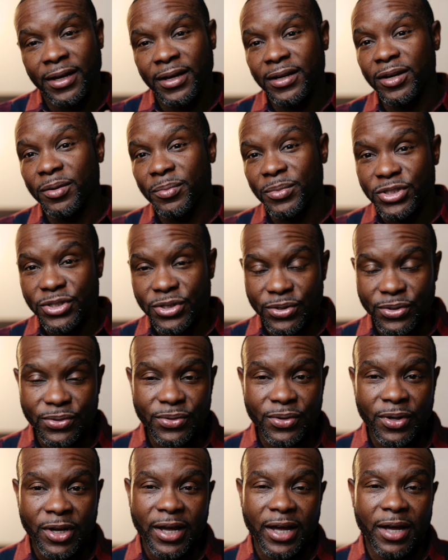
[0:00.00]
Number
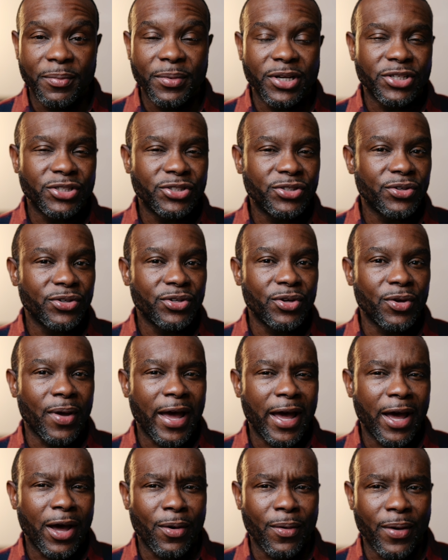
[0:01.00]
two, I'm going to show you
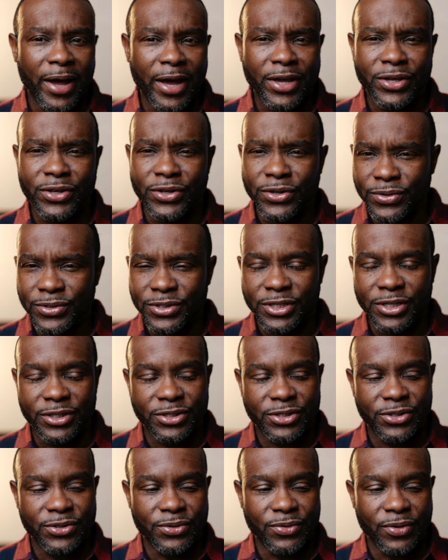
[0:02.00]
how I use it
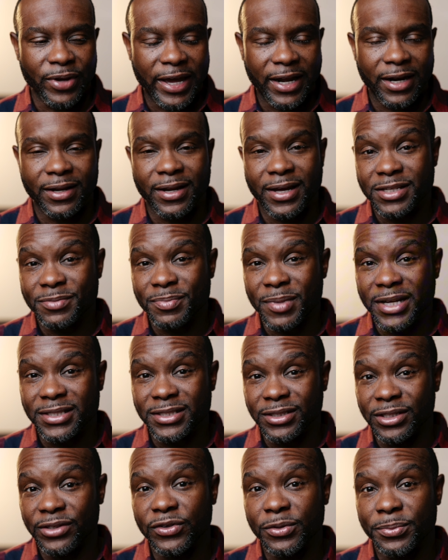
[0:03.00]
to analyze my
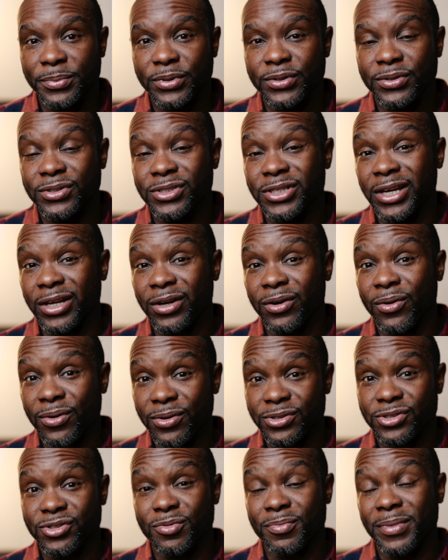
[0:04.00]
deliverables and
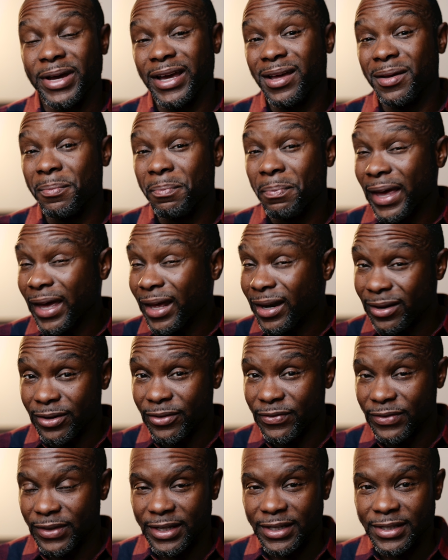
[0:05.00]
also my
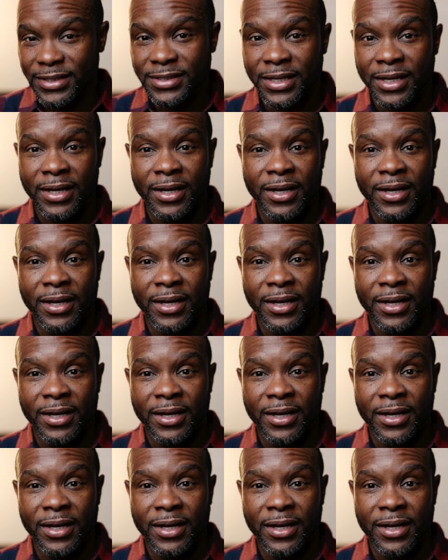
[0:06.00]
competitiveness.